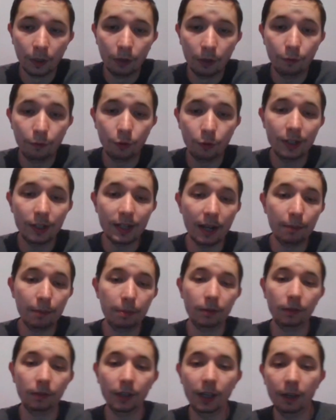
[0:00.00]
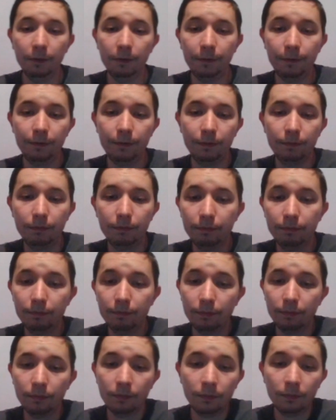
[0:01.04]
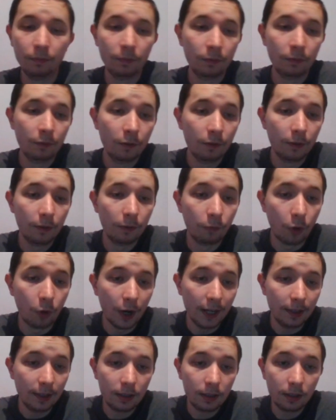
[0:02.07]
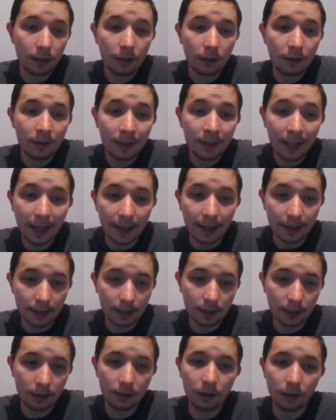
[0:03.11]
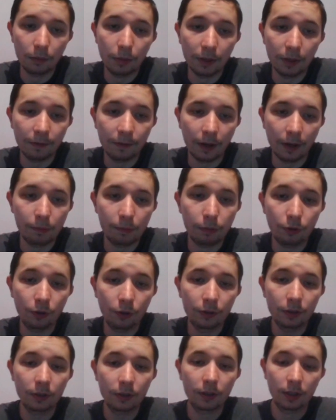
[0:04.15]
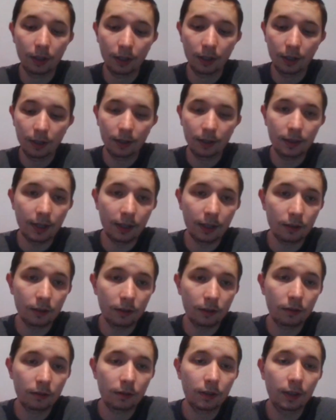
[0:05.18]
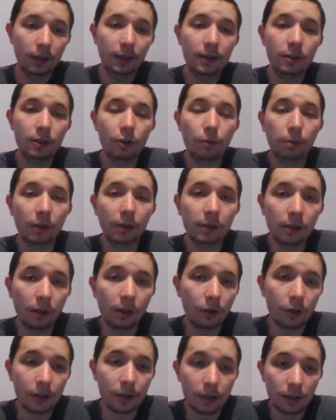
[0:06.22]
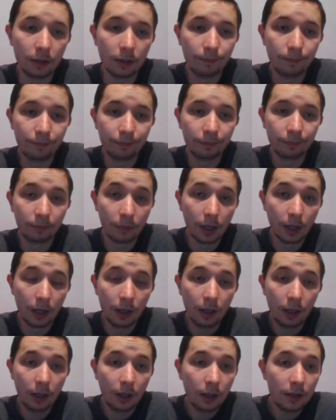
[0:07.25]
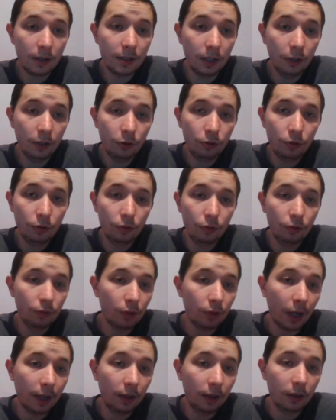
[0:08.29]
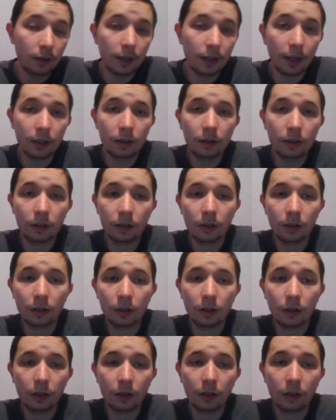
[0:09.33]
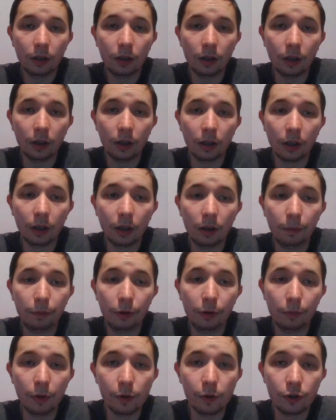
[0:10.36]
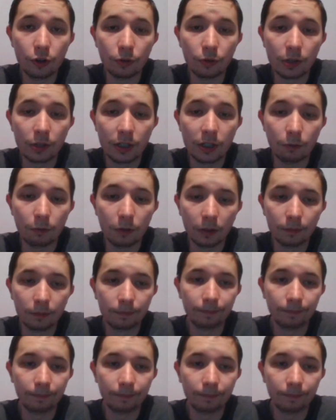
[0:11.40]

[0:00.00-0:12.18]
For example, if white takes the b5 pawn, then he's completely lost. c2 and then promotion on c1.